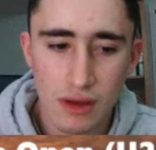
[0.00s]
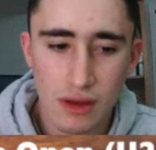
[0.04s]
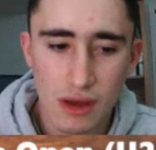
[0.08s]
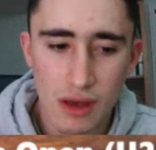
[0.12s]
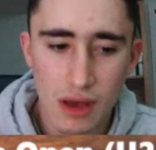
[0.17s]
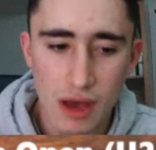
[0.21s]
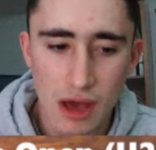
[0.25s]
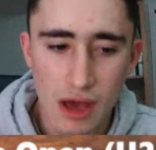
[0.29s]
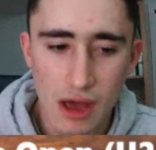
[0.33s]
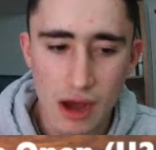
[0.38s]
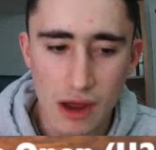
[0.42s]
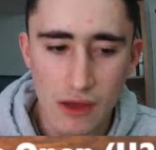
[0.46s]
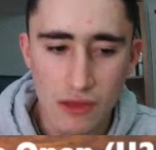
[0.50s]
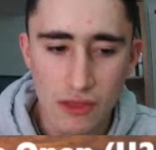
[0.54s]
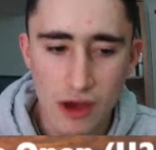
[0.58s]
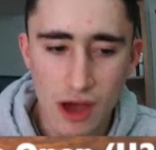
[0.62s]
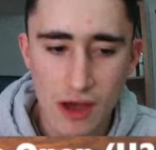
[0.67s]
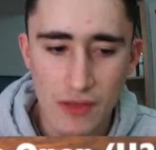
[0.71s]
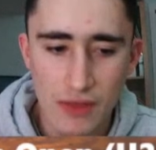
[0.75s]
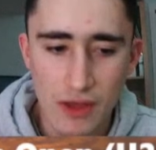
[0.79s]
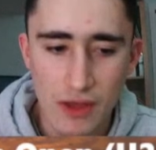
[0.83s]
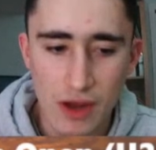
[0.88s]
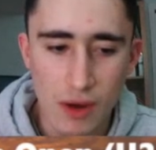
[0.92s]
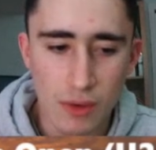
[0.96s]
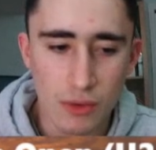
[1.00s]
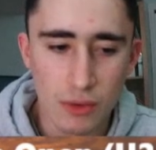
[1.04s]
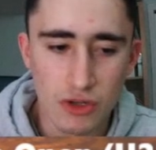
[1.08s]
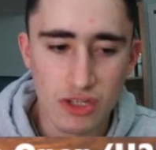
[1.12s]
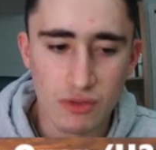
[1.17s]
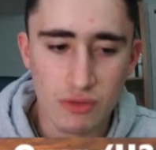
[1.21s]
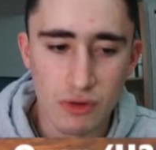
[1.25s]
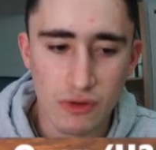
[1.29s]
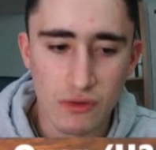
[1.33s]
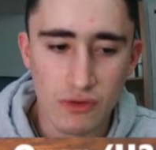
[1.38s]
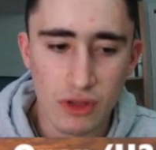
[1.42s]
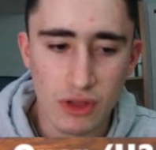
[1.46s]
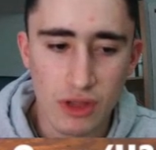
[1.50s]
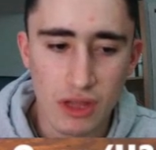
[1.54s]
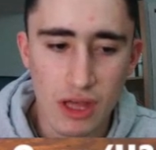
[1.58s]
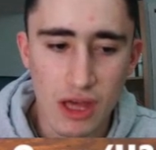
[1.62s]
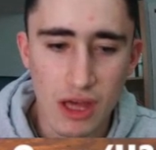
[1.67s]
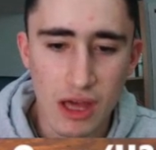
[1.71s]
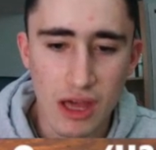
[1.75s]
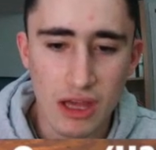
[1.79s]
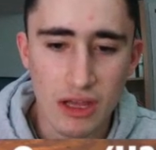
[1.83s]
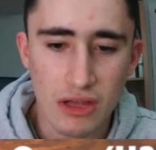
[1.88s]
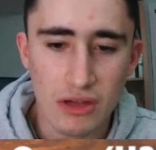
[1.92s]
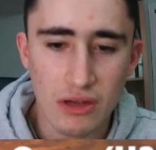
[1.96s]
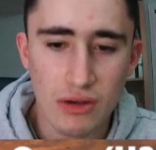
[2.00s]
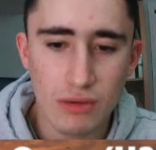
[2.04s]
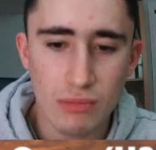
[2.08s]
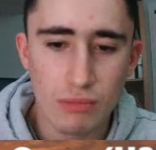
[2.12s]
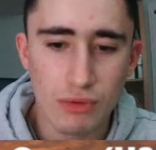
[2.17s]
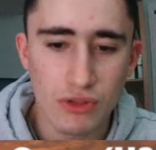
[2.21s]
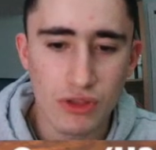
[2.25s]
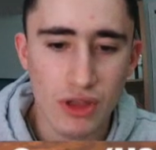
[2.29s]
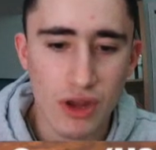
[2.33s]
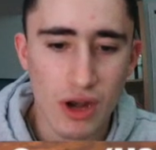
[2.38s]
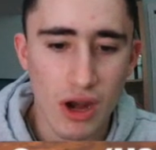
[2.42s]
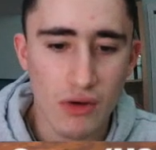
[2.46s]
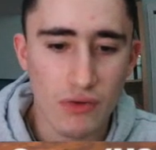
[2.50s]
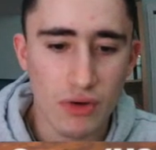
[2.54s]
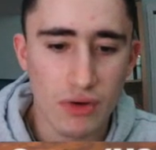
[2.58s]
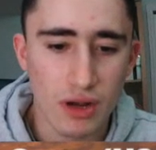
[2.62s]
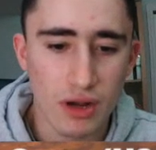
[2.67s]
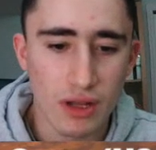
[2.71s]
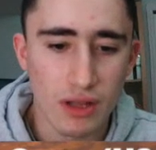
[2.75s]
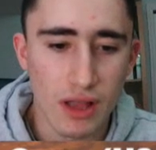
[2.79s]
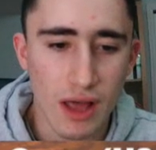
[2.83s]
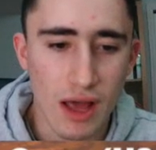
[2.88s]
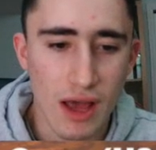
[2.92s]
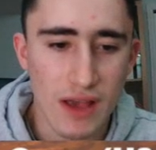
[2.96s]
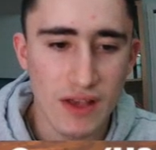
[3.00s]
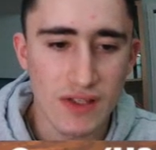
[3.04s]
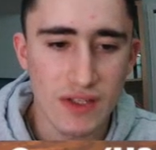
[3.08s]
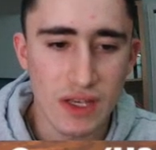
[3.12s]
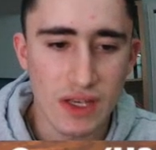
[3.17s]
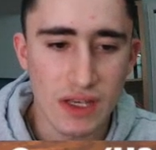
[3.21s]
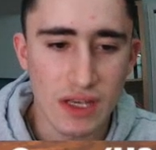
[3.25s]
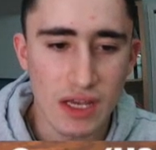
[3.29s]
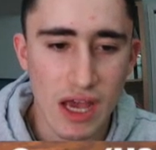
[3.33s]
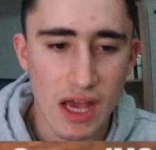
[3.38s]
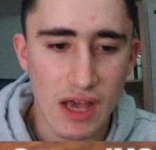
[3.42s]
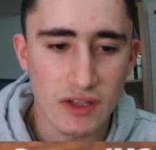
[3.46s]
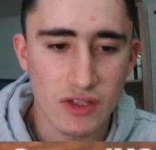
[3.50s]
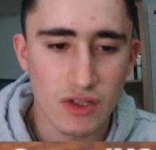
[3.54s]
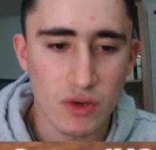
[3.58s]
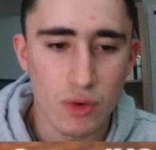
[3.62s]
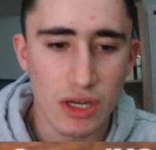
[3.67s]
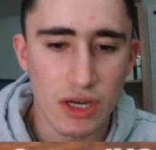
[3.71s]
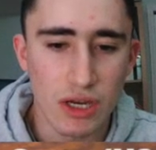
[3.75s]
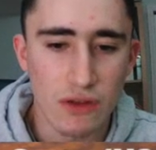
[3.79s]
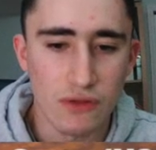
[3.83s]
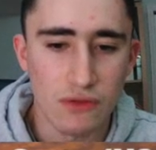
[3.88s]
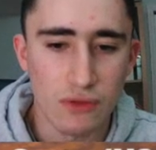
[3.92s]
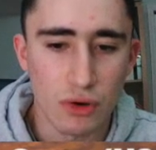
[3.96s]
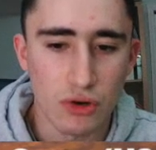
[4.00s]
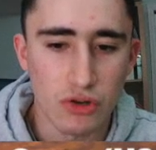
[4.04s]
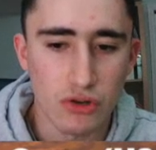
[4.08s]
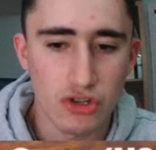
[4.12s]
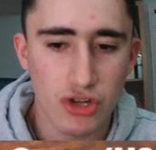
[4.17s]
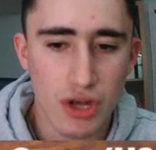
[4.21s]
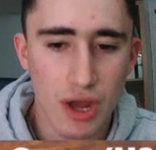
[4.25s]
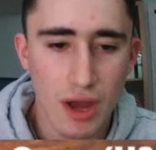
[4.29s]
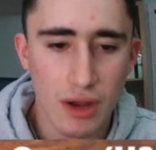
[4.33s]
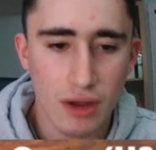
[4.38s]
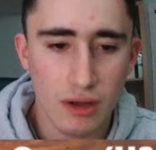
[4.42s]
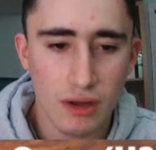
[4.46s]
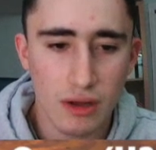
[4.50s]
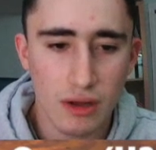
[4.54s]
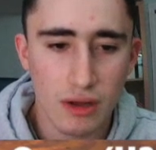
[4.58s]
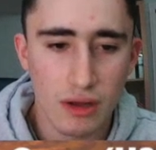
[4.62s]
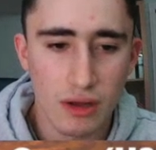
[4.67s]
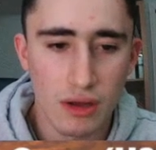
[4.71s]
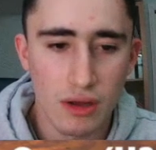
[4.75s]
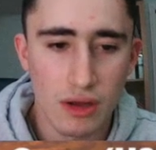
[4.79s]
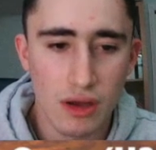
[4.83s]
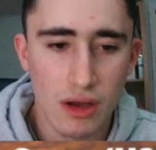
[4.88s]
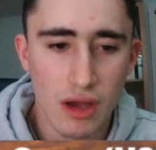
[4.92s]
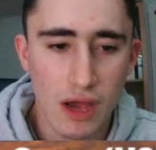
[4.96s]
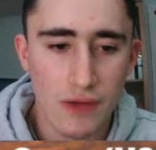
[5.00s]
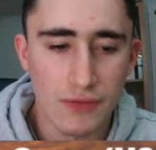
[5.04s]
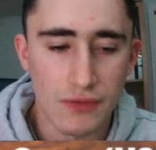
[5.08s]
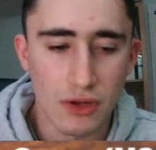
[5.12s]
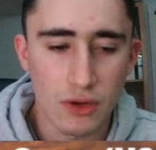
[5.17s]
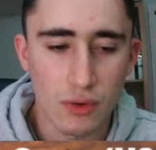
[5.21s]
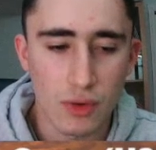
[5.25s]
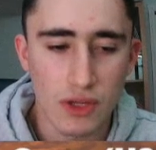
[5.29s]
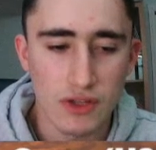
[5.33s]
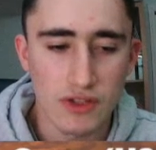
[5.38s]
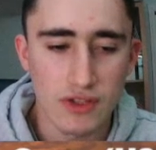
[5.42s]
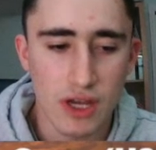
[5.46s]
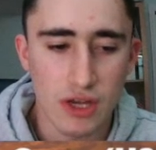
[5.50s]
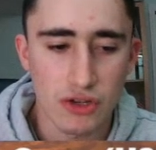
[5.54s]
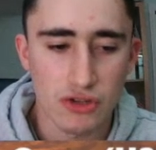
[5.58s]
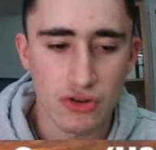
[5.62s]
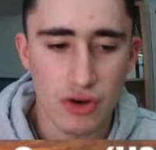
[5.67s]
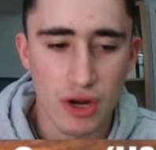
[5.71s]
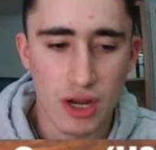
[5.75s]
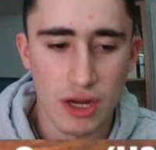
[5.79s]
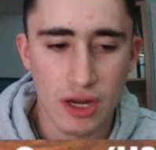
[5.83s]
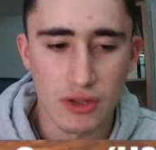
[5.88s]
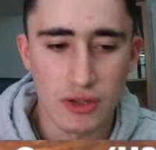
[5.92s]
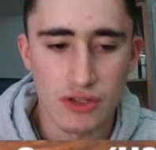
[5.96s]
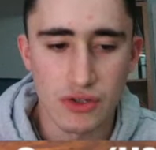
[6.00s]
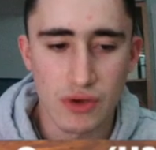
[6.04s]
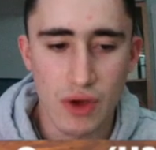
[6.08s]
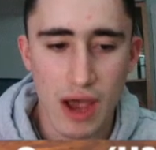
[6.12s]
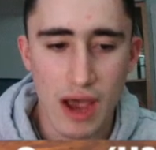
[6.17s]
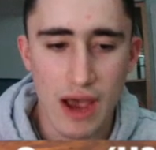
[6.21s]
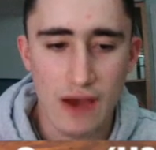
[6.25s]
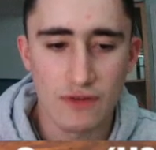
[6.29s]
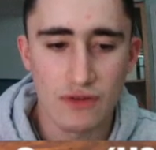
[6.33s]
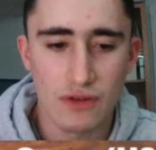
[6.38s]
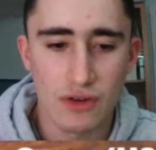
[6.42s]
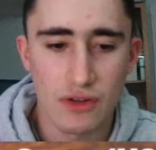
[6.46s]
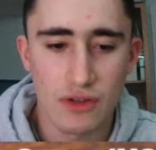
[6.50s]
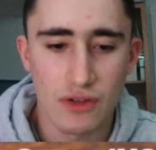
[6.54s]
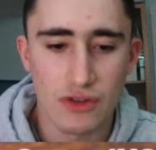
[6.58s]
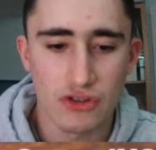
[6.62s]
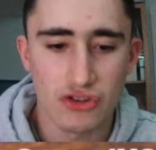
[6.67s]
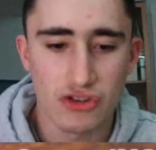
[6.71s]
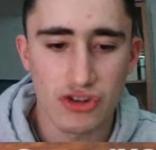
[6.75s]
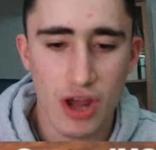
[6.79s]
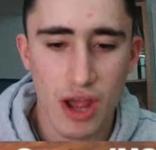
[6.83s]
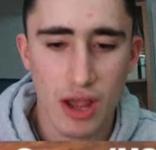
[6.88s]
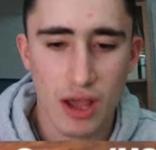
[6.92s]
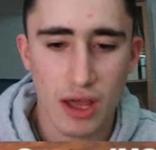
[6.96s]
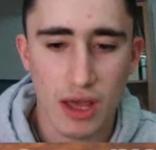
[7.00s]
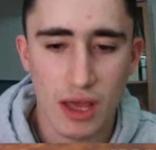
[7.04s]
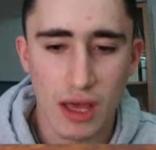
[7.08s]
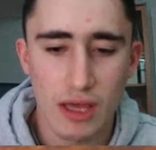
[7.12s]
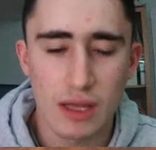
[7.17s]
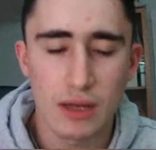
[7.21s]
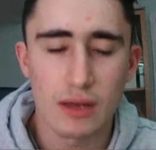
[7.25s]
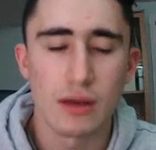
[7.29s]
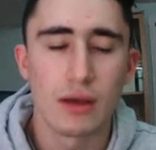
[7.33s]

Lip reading: And I thought that I would just move the king, but then I realized that he has queen e4 check, and the queens get traded. So after this check hit,